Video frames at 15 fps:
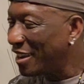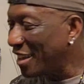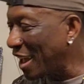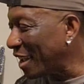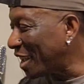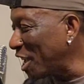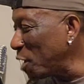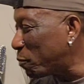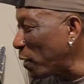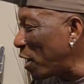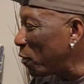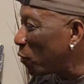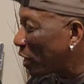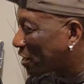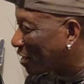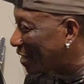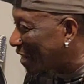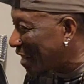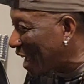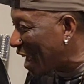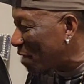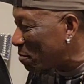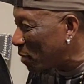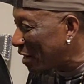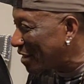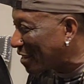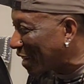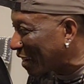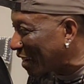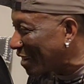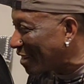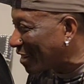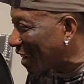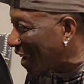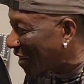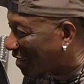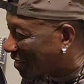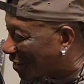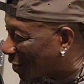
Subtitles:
Yeah, keep on watching the Yardman Second Chance